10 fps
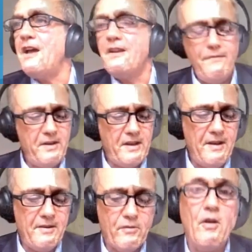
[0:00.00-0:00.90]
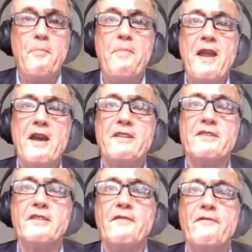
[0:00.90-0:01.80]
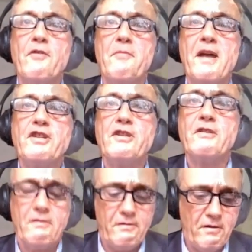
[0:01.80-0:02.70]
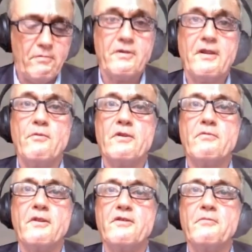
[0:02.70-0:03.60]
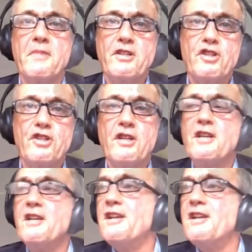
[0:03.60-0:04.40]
And if we then compare this information, that was one too much,